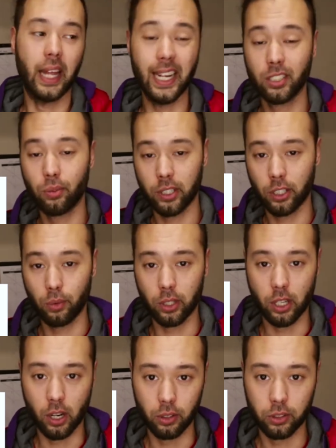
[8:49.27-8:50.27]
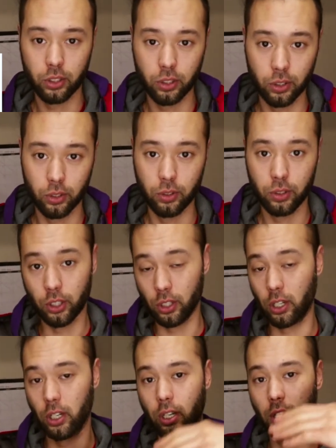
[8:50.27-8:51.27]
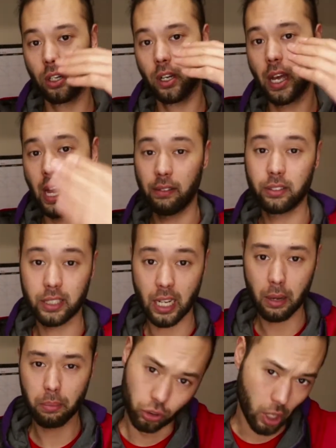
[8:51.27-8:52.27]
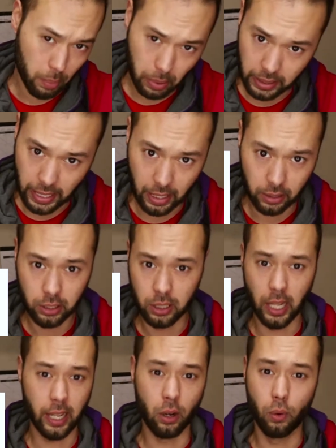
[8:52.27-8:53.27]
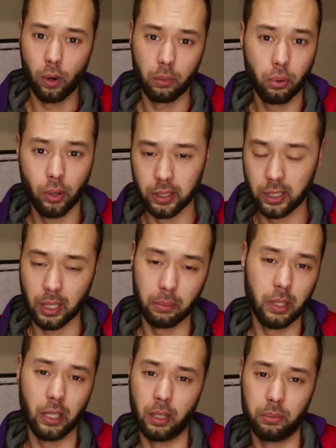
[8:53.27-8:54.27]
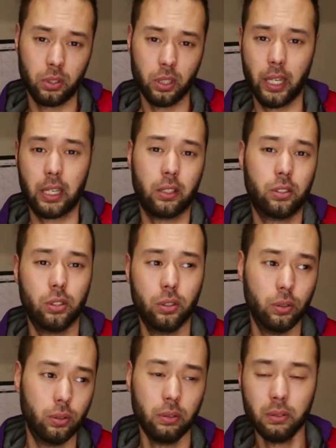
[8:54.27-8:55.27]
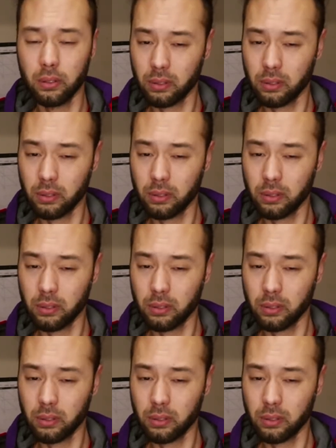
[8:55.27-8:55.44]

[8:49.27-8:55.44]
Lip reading: That's when you would go to your f-stop, drop it down to like a 1 point something up to like a 2